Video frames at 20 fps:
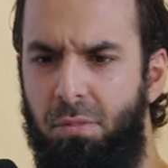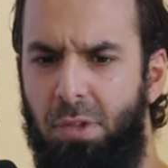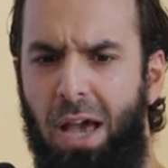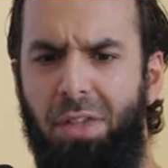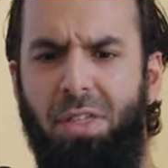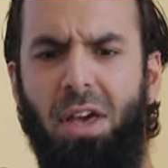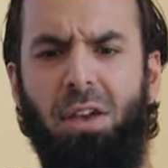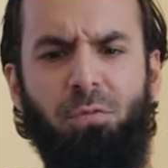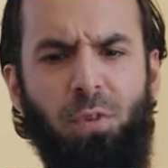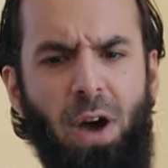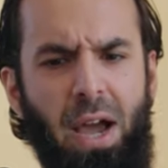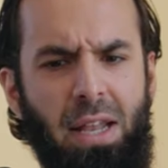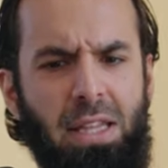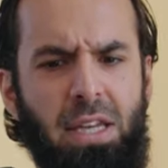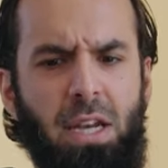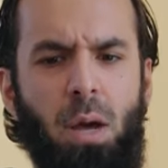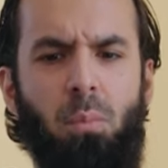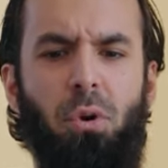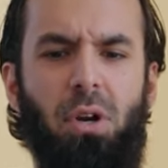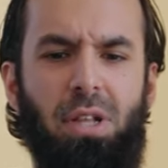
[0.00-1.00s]
And then finally,
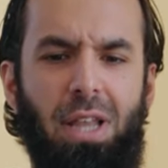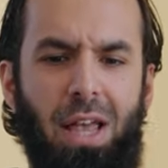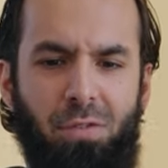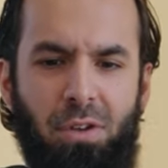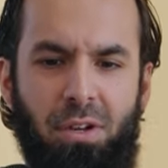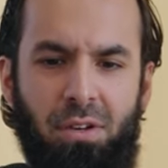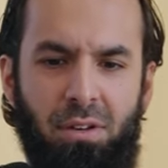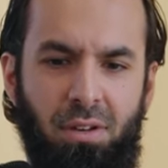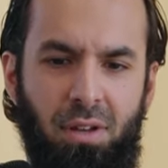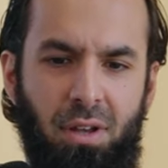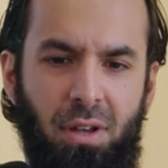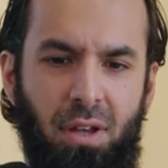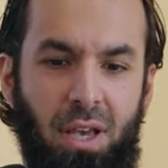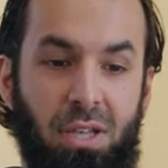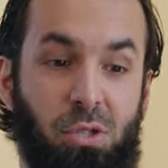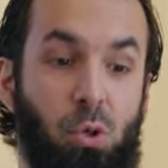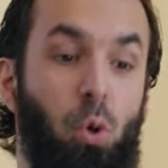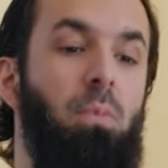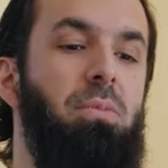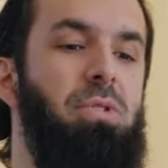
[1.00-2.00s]
number 11
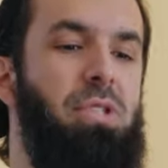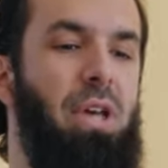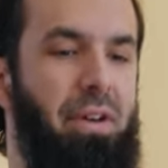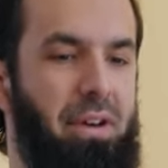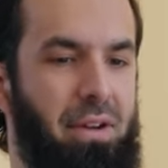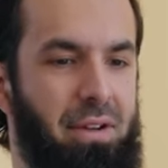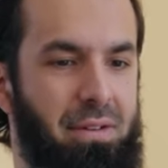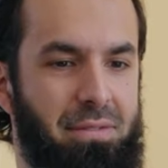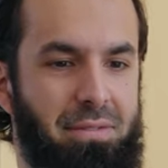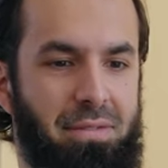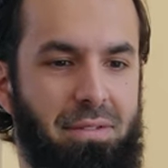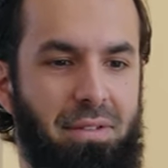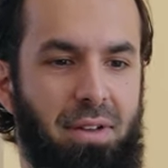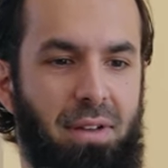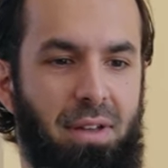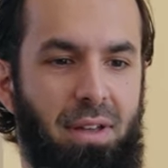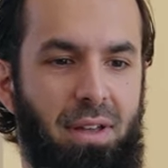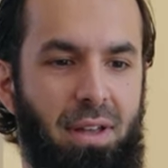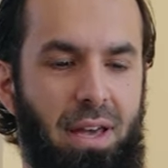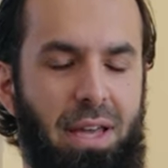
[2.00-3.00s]
is Umm Zara.
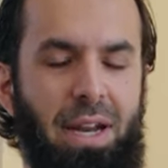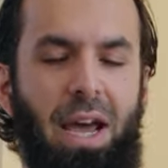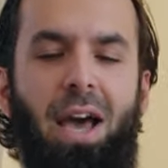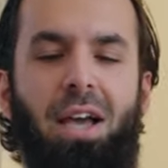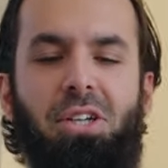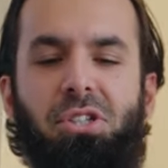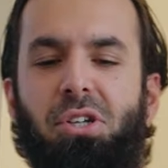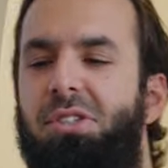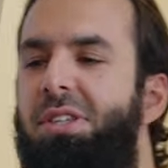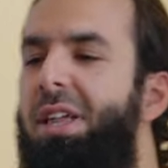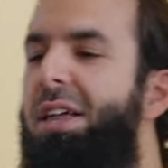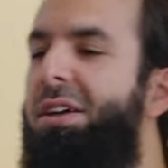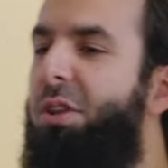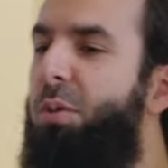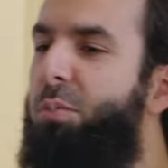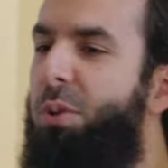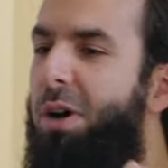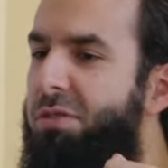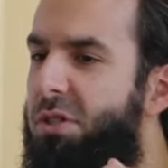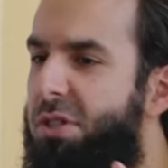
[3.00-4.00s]
And Aisha is telling the
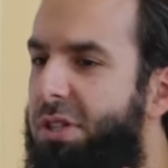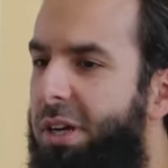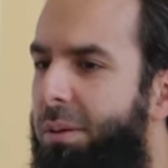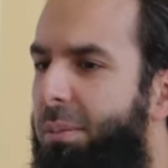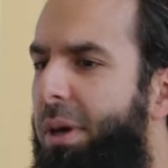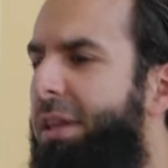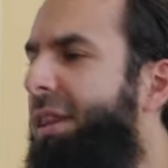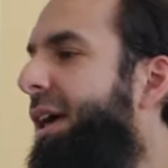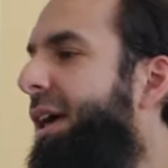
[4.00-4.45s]
Prophet, and